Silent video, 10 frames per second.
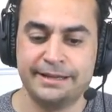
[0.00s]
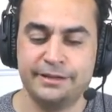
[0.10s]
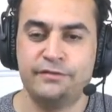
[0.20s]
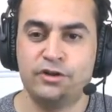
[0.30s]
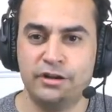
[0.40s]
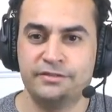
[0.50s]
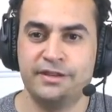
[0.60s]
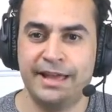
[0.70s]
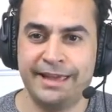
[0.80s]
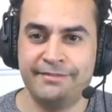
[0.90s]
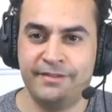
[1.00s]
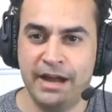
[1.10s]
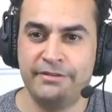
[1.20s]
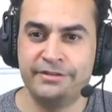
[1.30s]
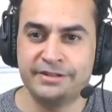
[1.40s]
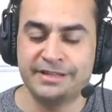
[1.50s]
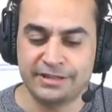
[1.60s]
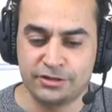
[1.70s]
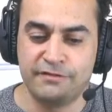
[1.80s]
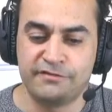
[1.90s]
you've got a virus
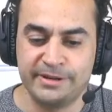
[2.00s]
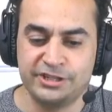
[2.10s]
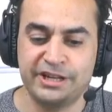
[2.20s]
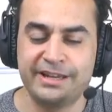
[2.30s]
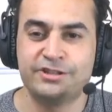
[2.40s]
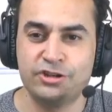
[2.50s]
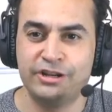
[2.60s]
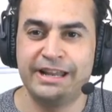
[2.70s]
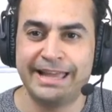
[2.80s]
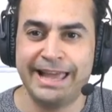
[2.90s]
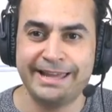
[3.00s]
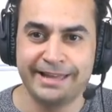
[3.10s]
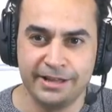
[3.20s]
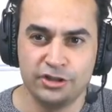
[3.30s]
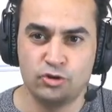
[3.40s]
that's gone from a chocolate cake